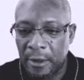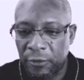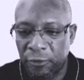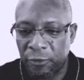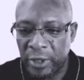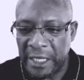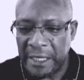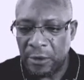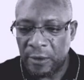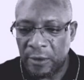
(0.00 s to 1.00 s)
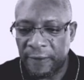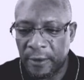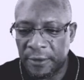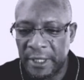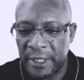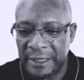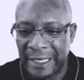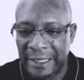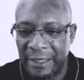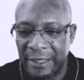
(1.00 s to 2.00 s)
Really look for the
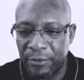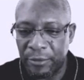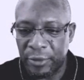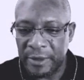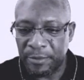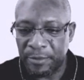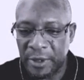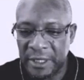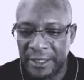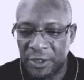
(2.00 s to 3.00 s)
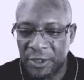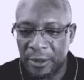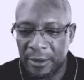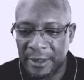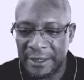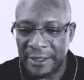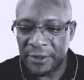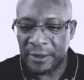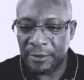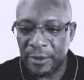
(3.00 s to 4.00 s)
attacking potential.
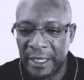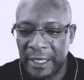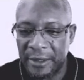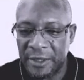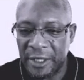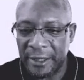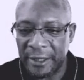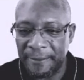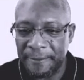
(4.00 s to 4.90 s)
Let's get this here.